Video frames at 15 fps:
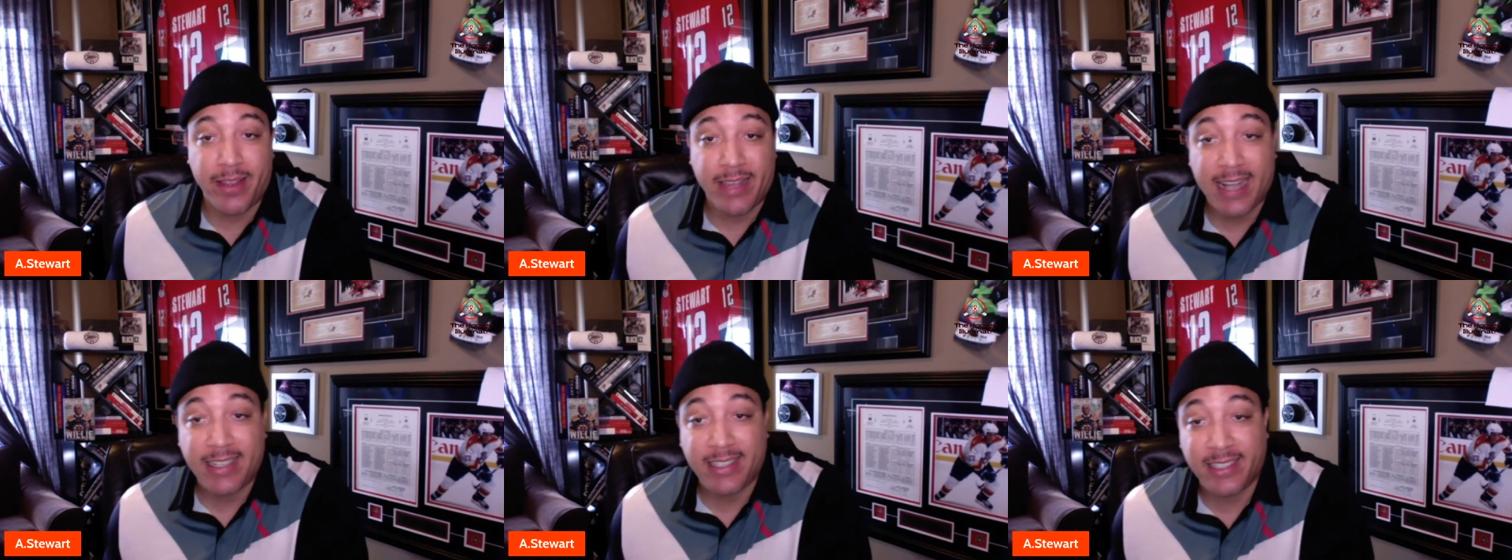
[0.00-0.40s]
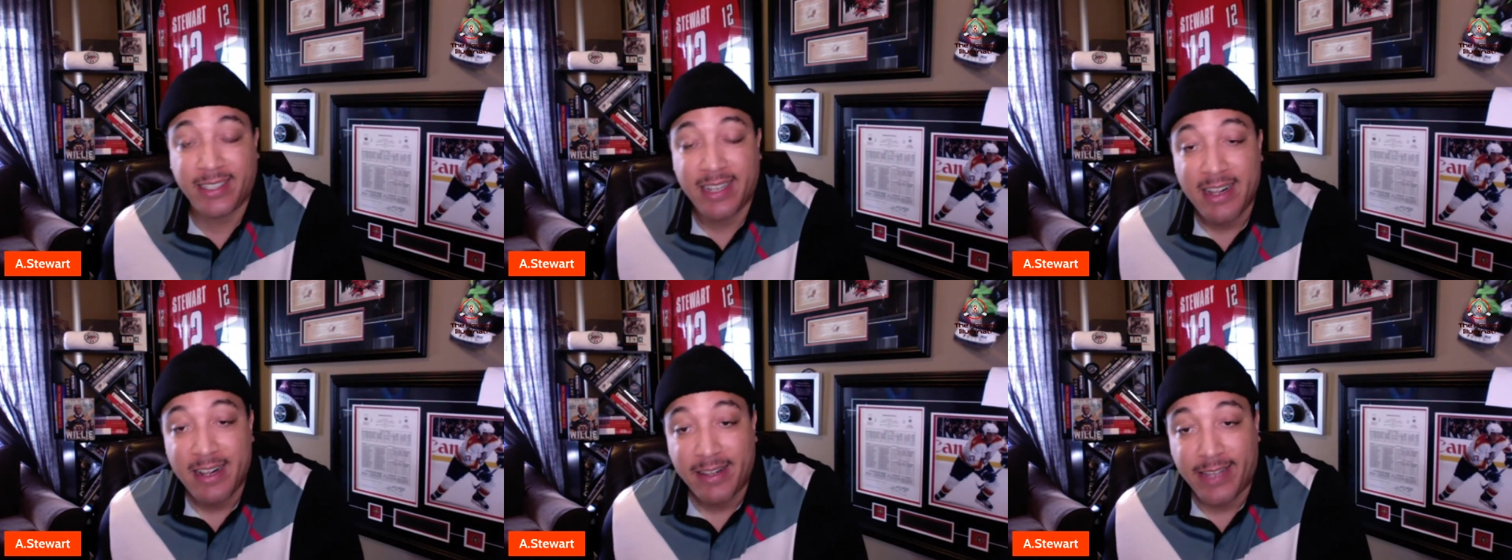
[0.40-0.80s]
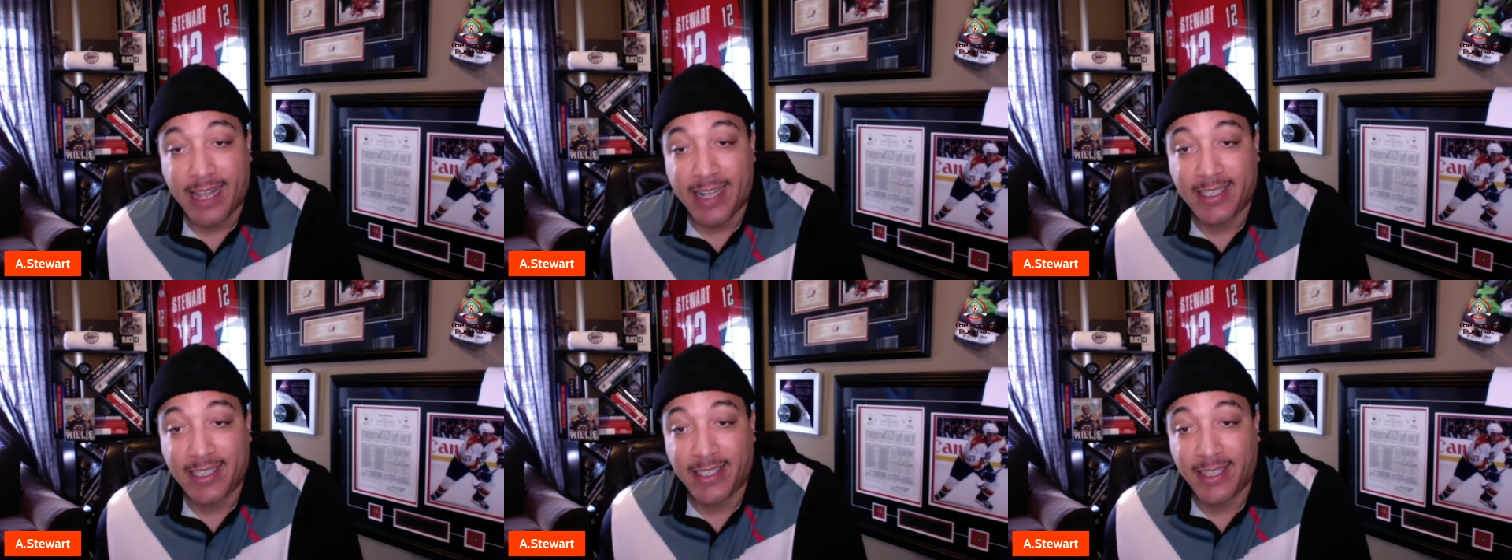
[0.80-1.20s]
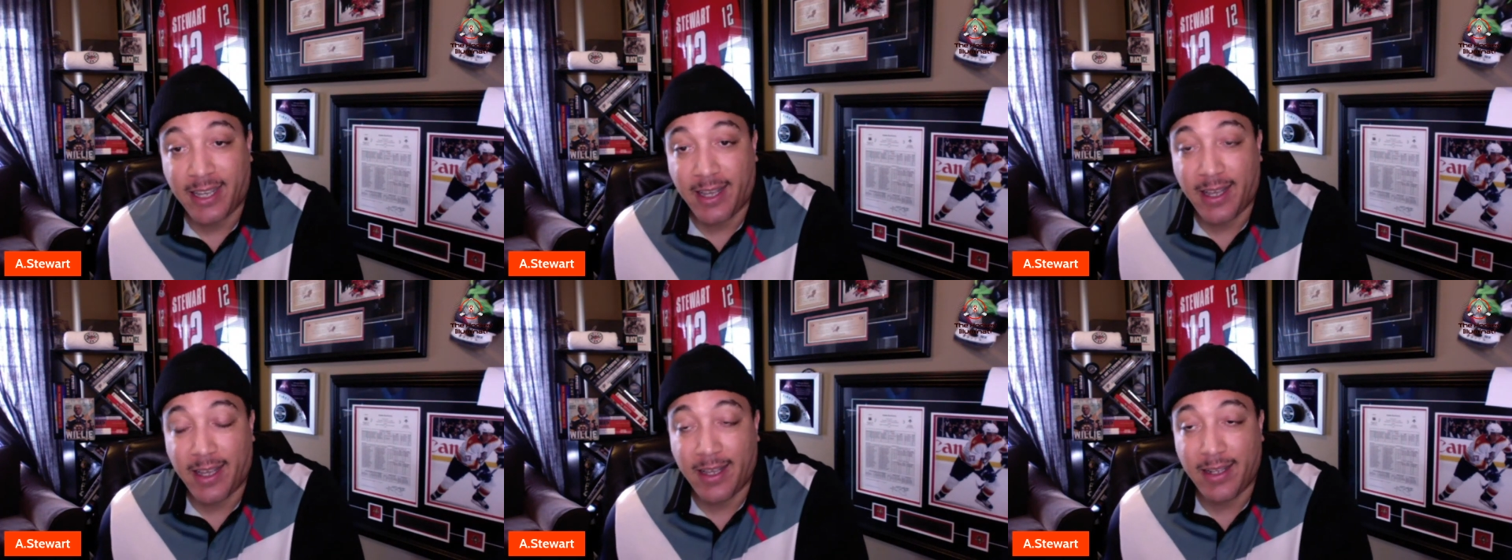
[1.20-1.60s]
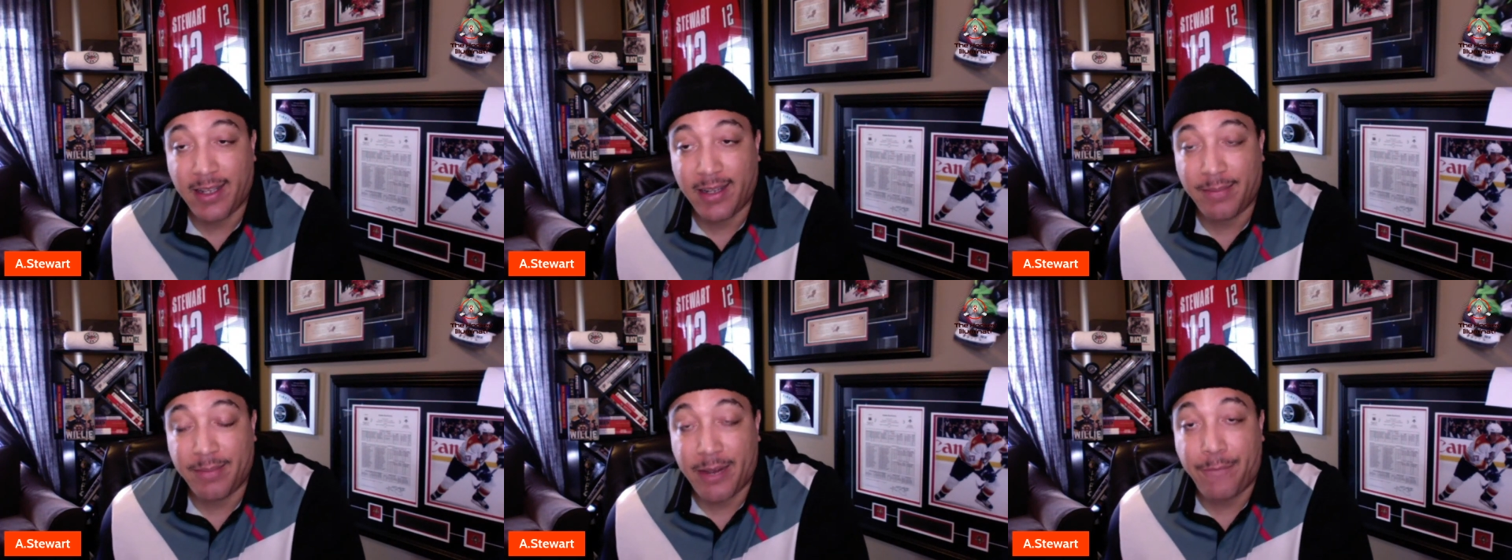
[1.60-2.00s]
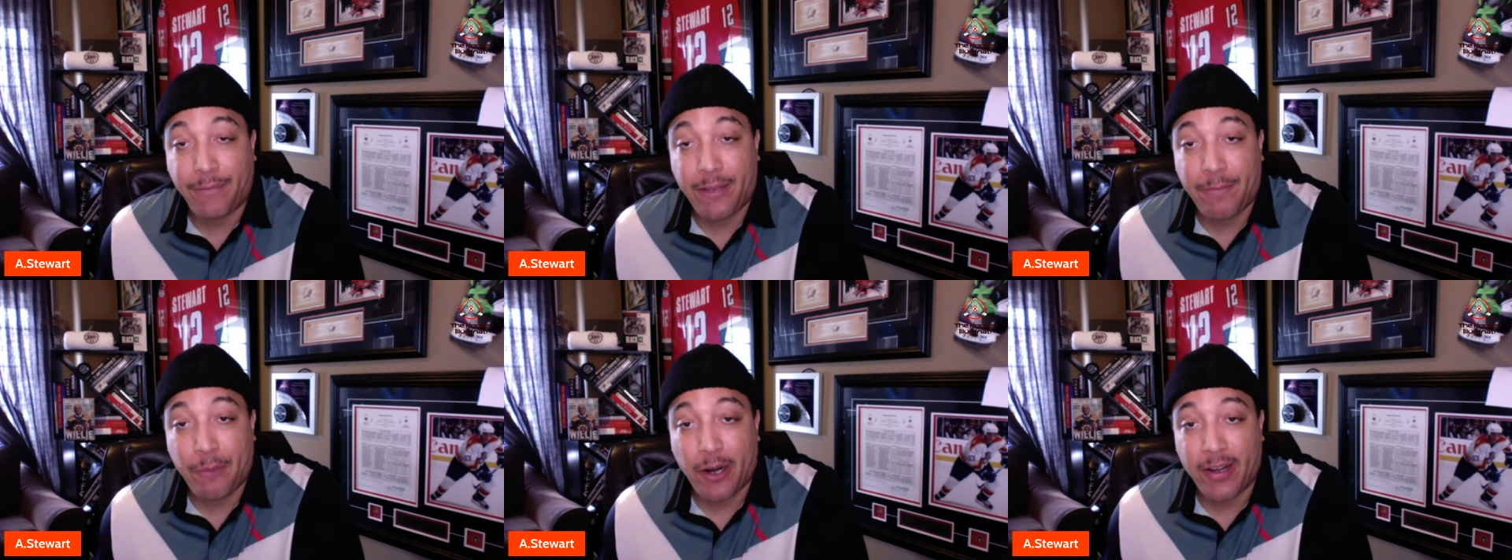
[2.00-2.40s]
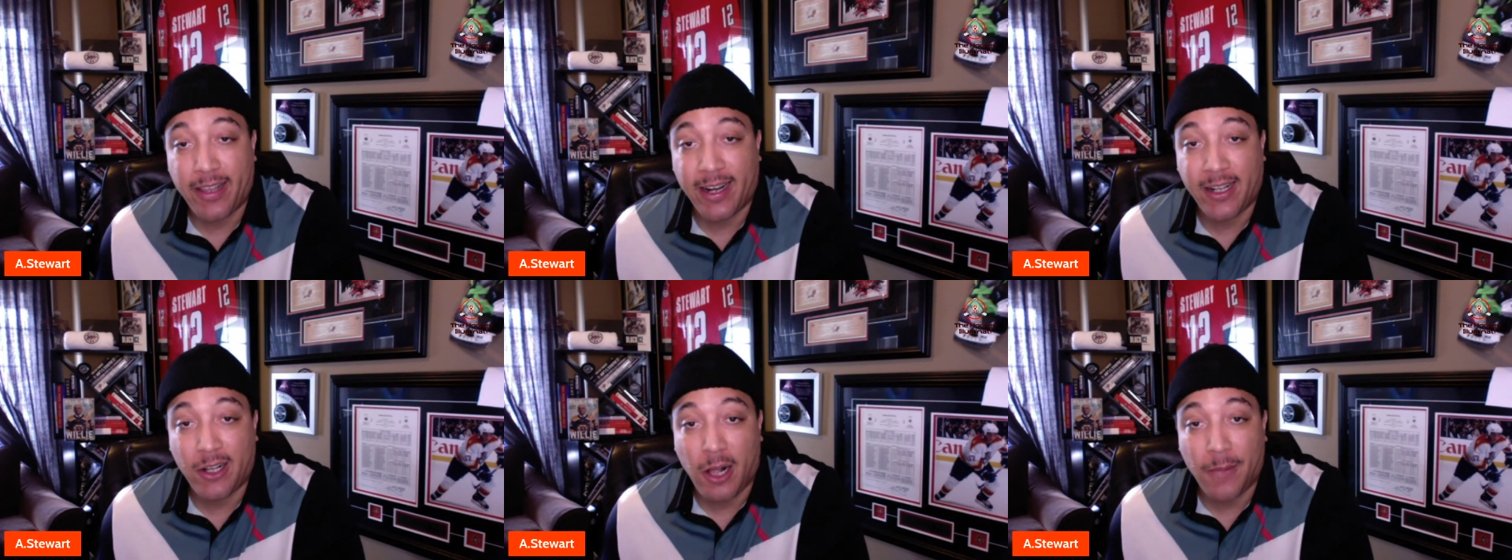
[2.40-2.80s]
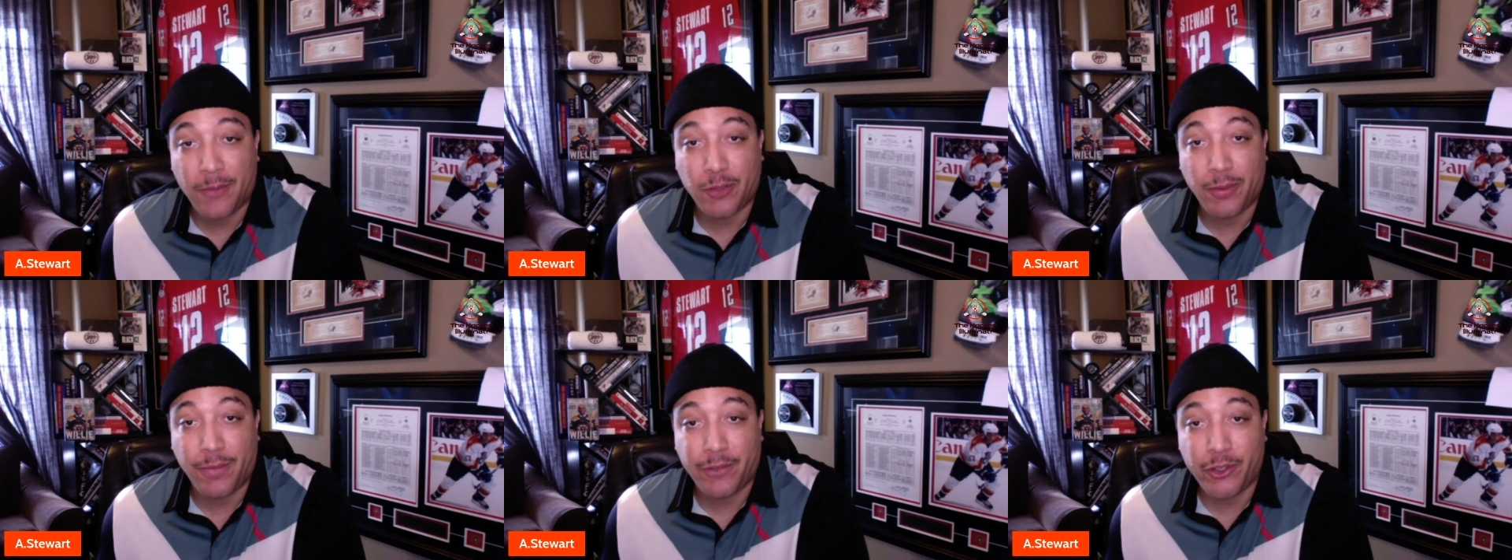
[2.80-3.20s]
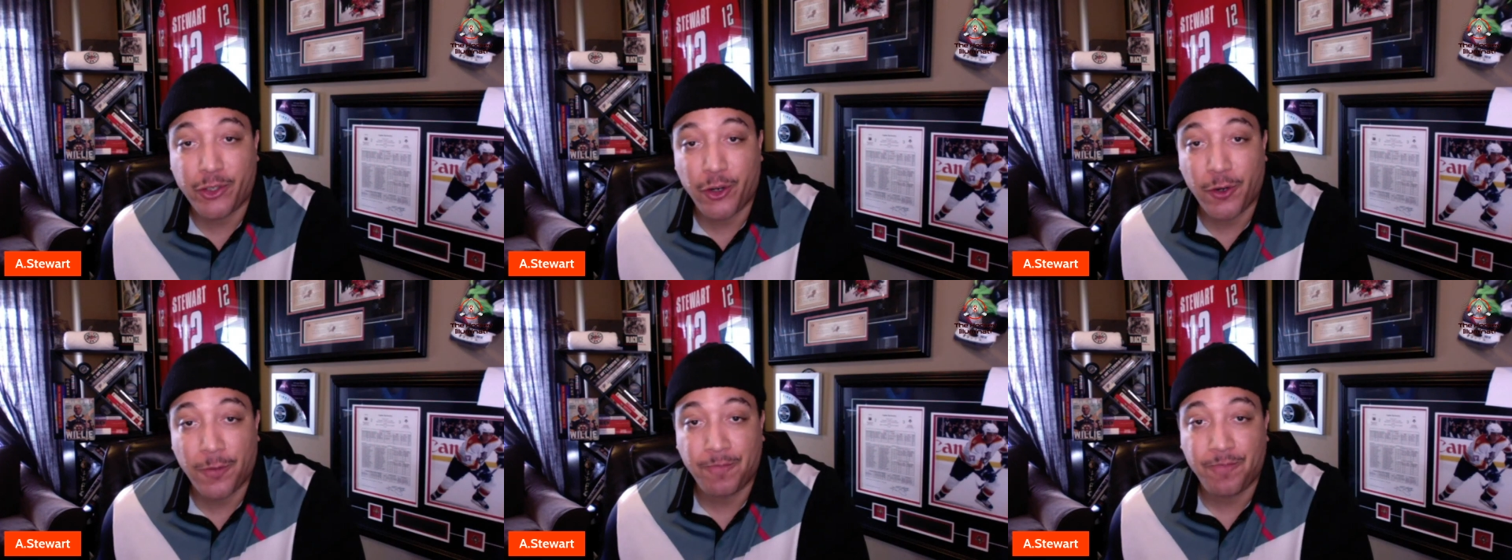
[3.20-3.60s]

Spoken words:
That's I'm definitely proud of that accomplishment for sure.